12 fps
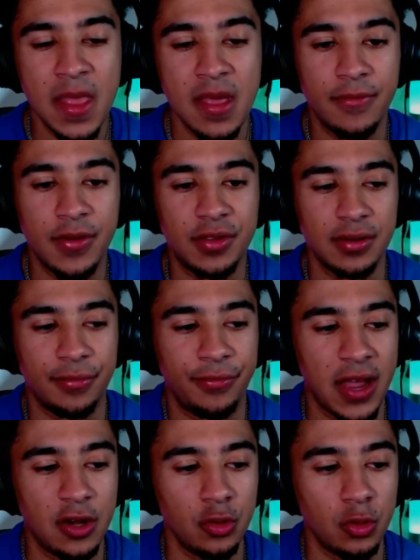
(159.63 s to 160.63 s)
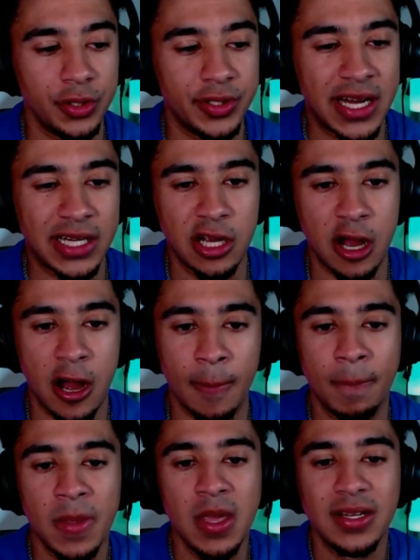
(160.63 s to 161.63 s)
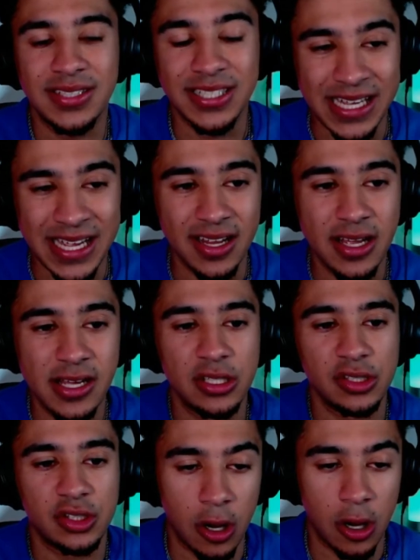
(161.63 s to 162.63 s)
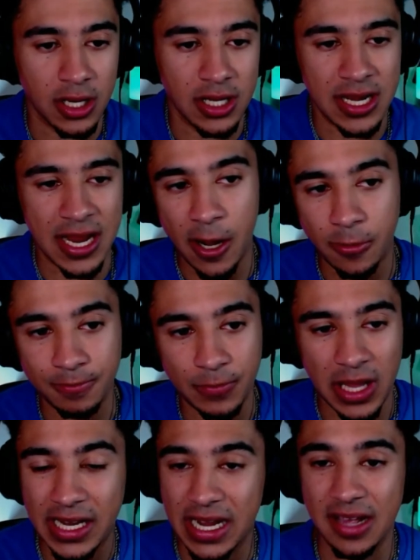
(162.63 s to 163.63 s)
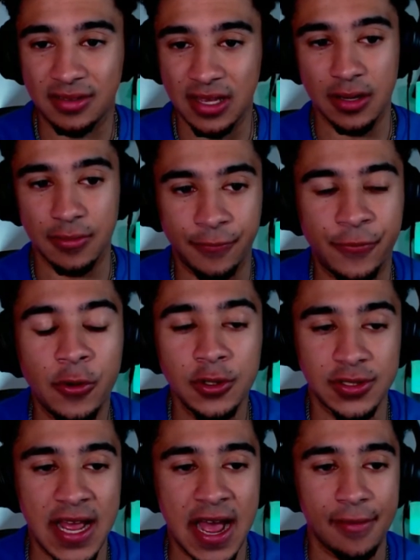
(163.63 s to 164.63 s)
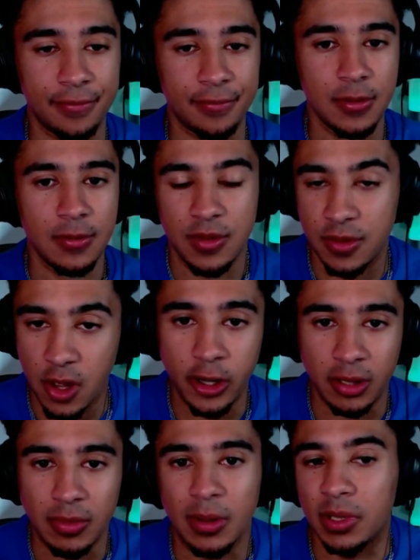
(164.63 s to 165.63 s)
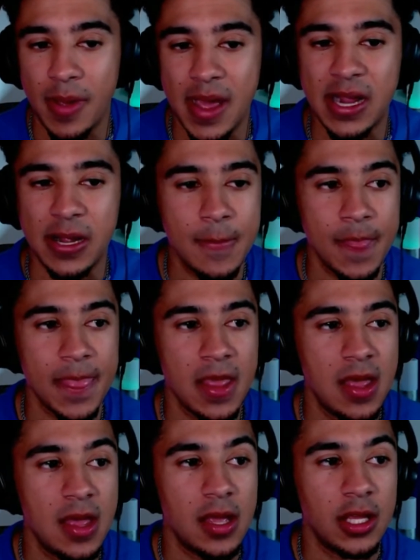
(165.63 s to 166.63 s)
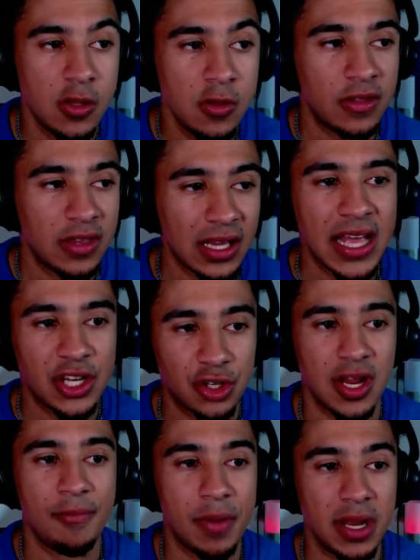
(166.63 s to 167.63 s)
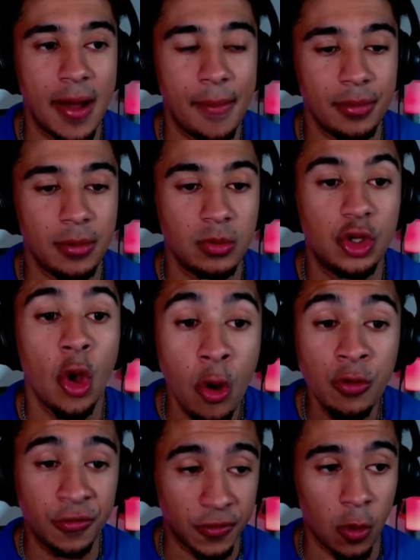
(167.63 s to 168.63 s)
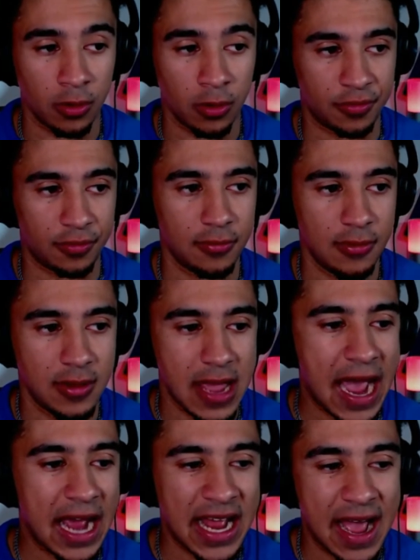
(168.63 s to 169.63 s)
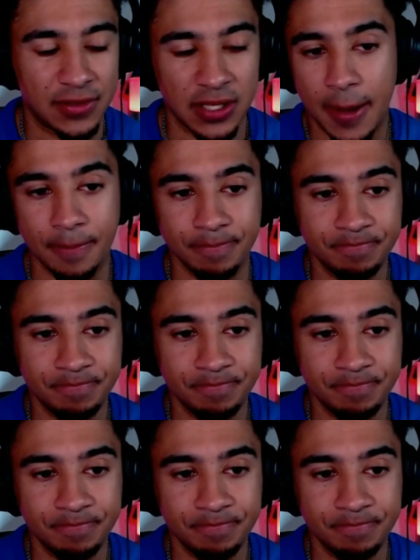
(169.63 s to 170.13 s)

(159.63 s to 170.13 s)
Visit FanDuel.com to get started. Now, like I said, first half, the argument I'm going to make, UCLA should have been up 2 scores at halftime.